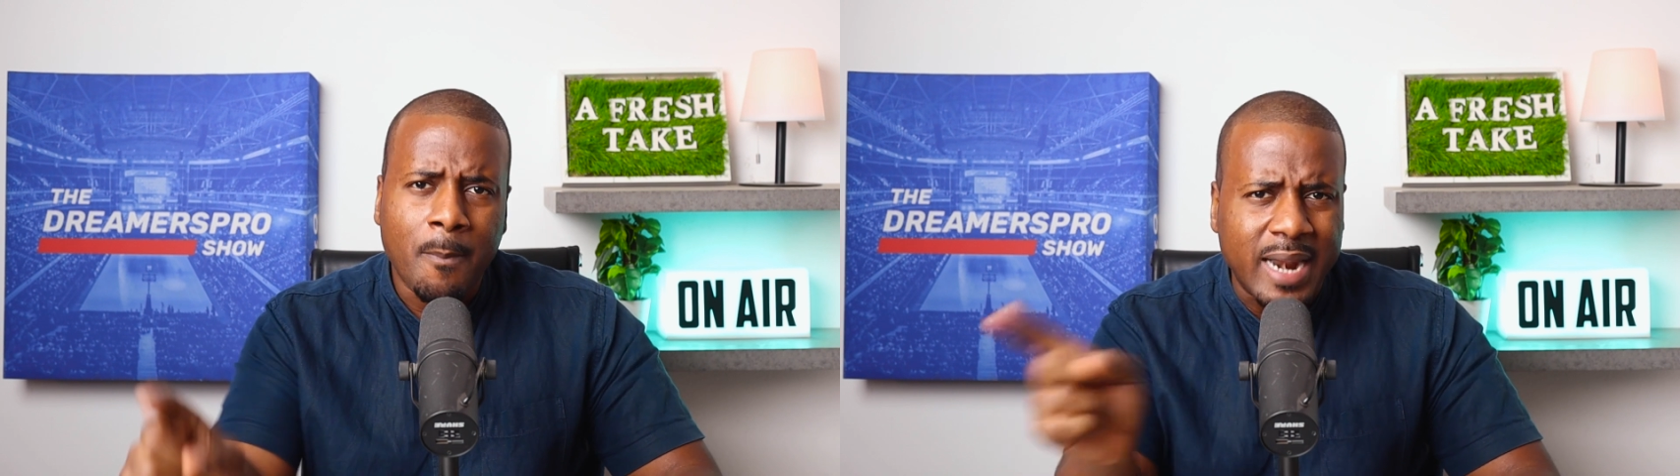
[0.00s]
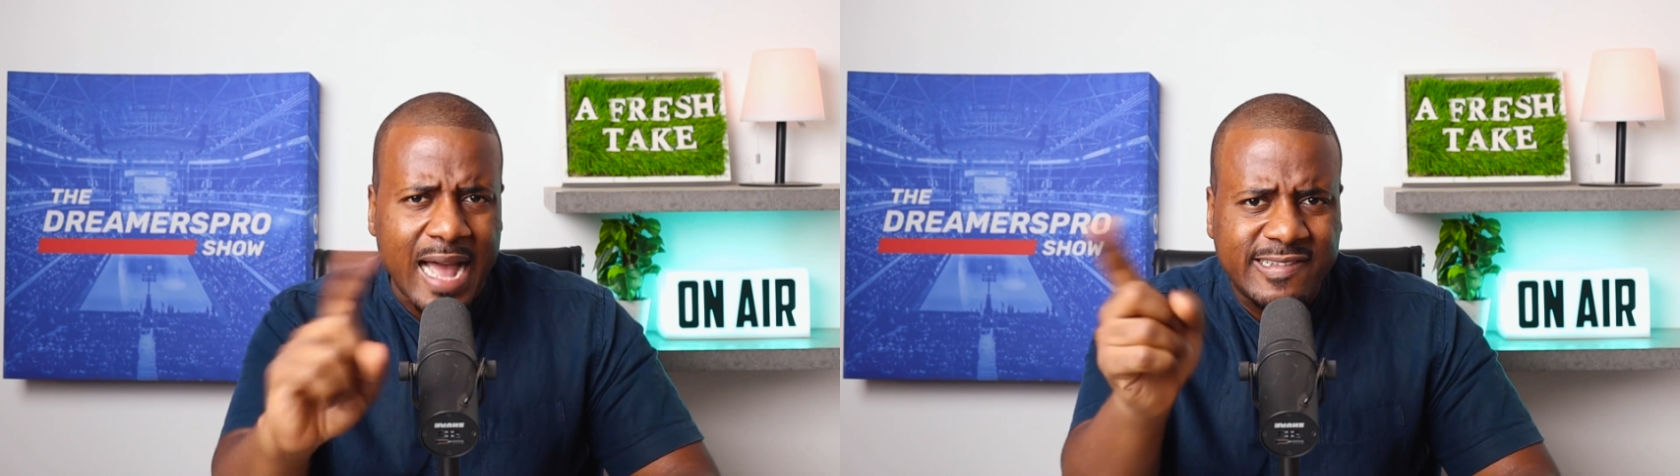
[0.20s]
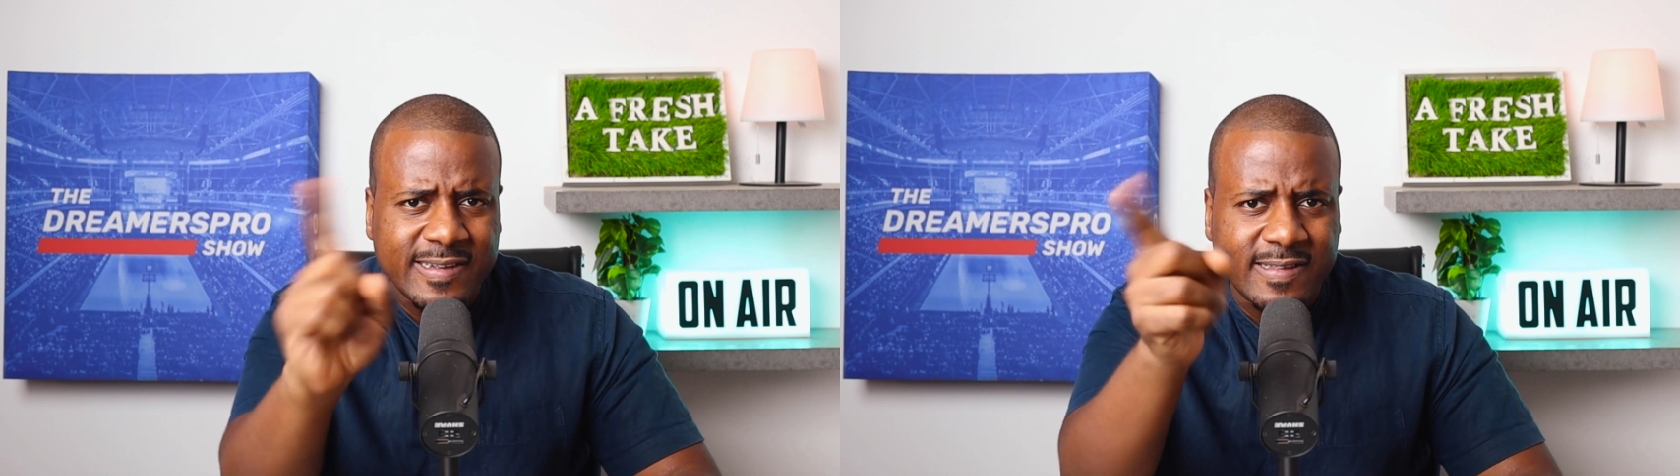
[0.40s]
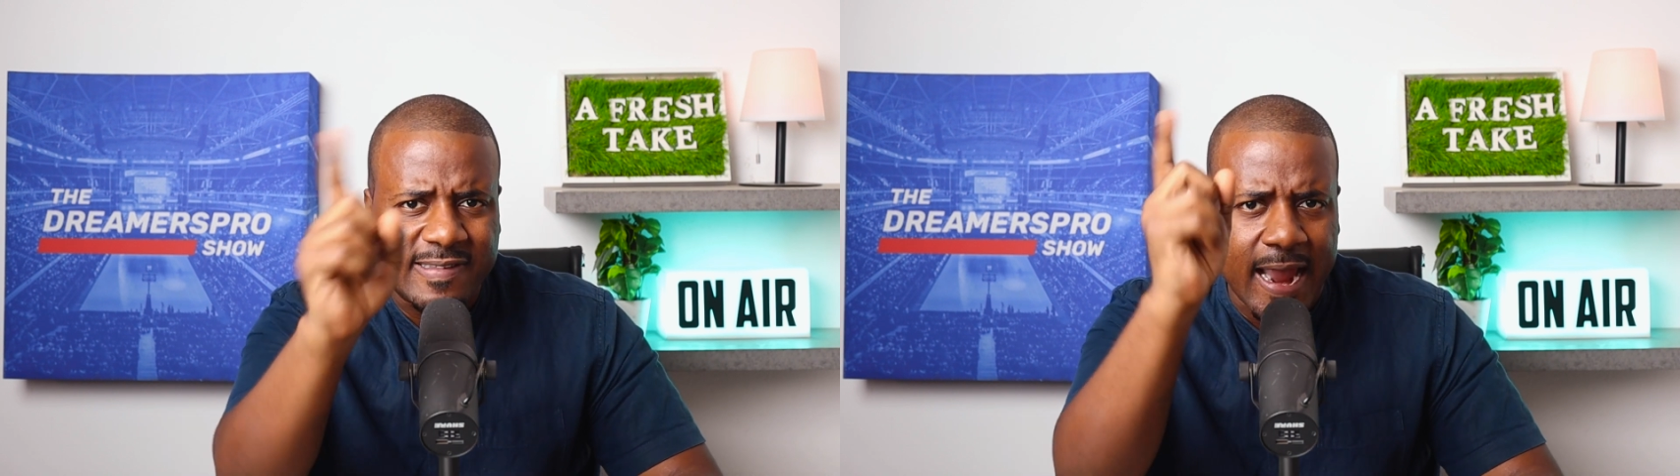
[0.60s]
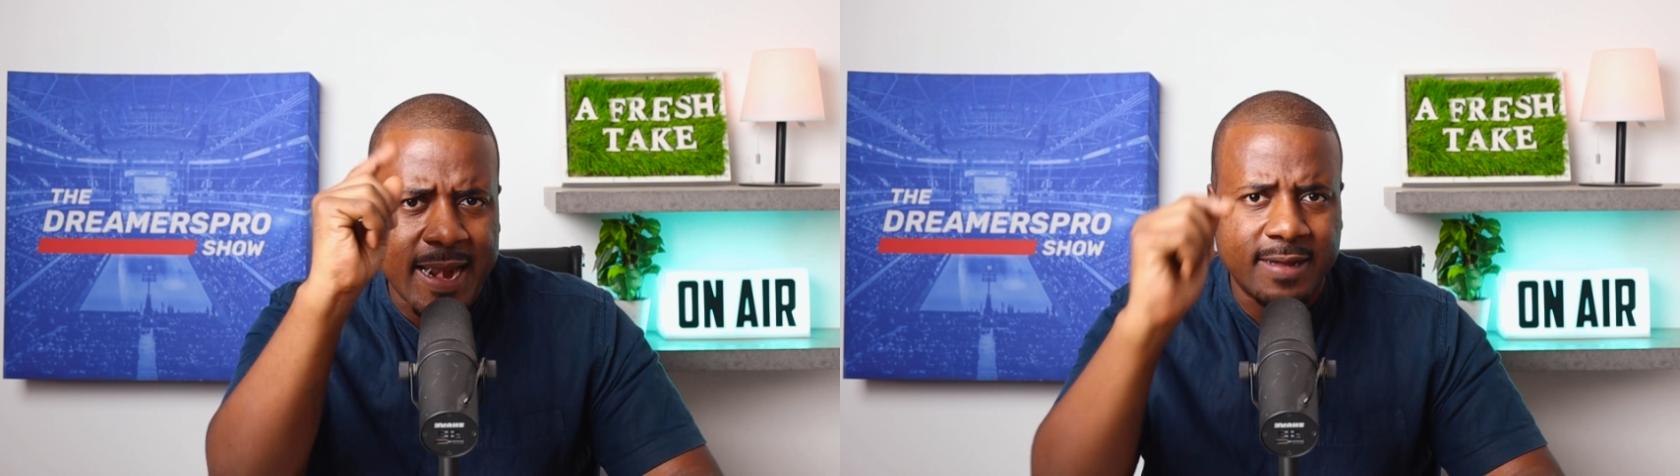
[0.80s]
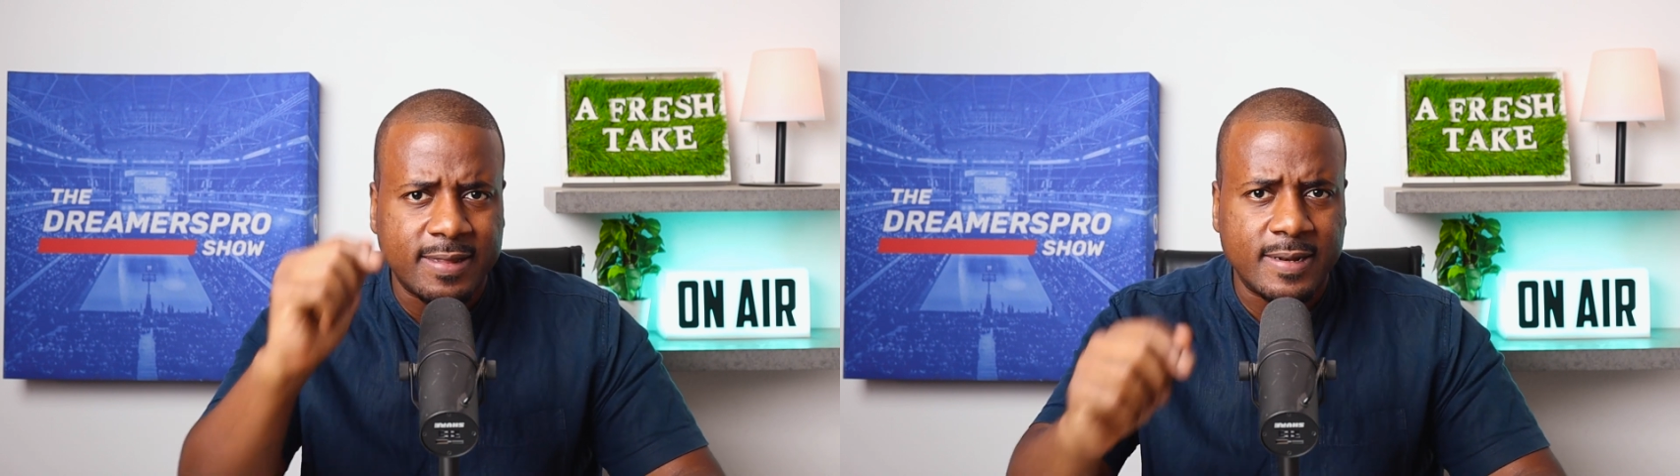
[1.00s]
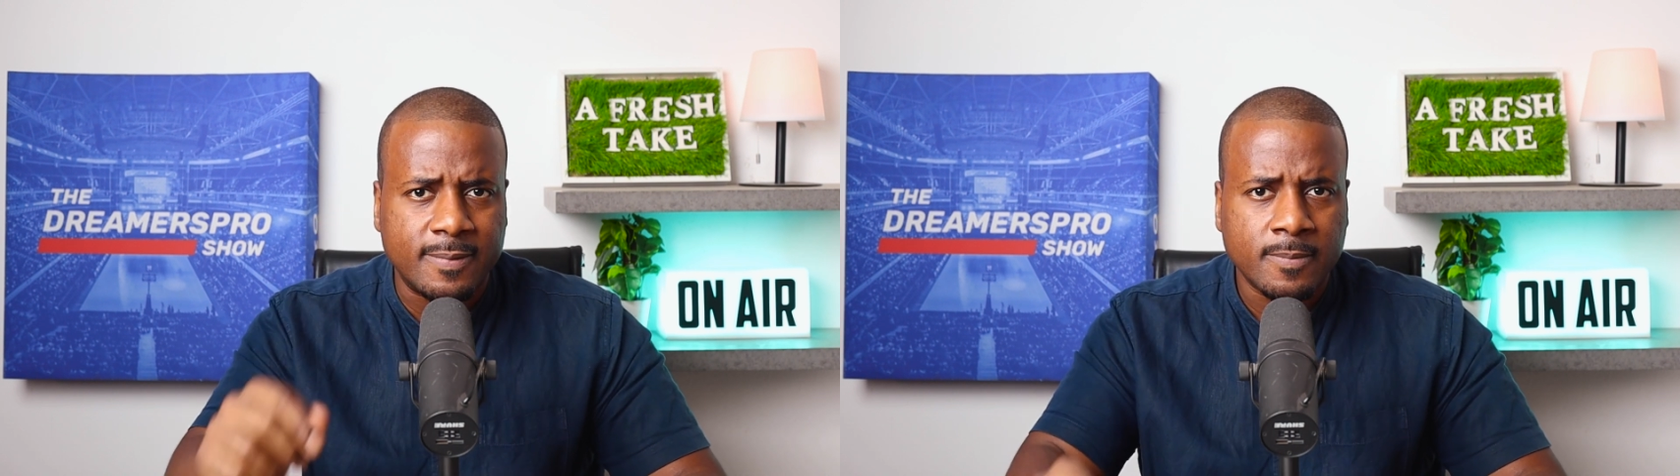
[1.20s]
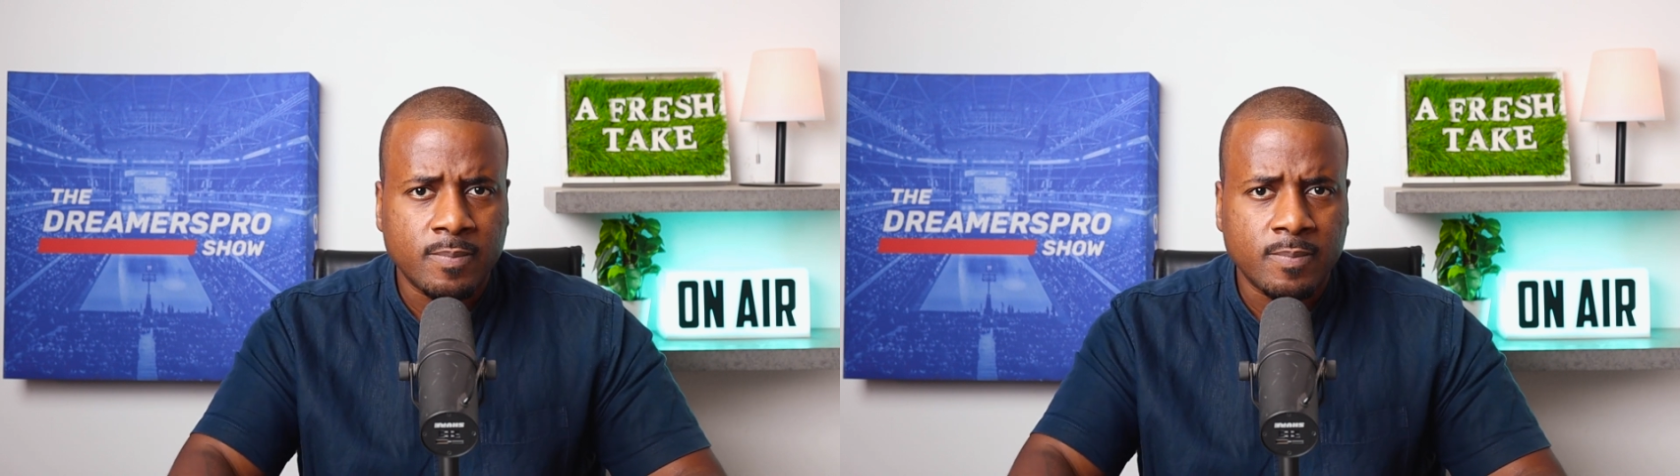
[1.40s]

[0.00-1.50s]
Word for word: But I shouldn't say nothing